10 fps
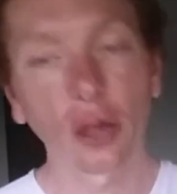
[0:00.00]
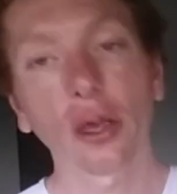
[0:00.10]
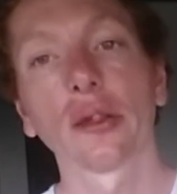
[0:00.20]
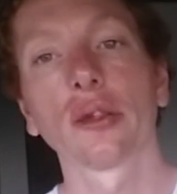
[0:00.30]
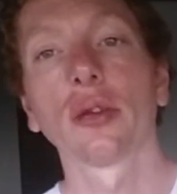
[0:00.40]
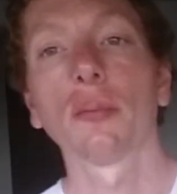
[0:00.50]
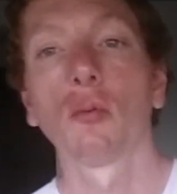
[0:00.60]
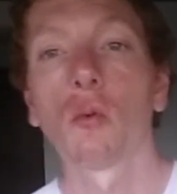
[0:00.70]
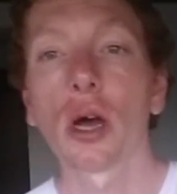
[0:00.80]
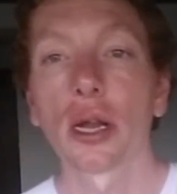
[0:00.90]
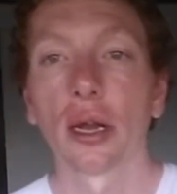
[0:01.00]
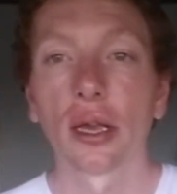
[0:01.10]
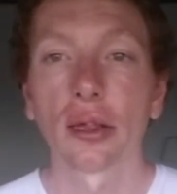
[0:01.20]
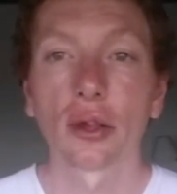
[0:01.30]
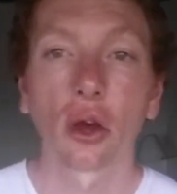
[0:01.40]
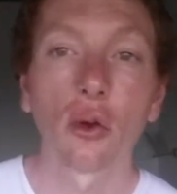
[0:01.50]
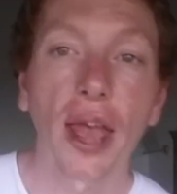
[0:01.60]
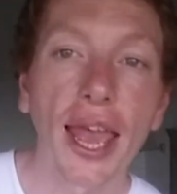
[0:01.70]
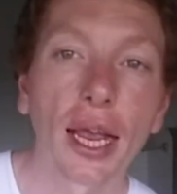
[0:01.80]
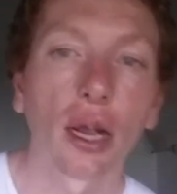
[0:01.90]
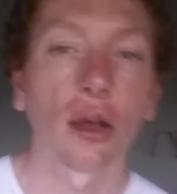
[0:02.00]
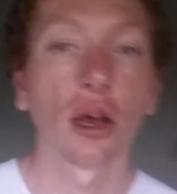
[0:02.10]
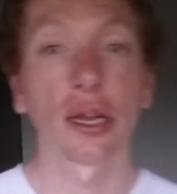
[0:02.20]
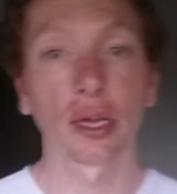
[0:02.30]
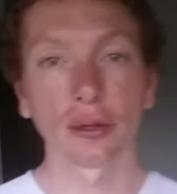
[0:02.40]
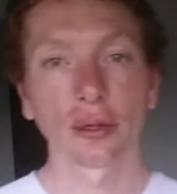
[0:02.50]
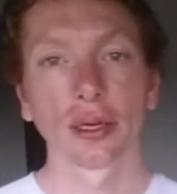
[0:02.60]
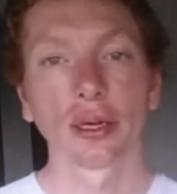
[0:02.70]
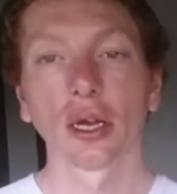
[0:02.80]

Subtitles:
Okay, so number one is go hang gliding.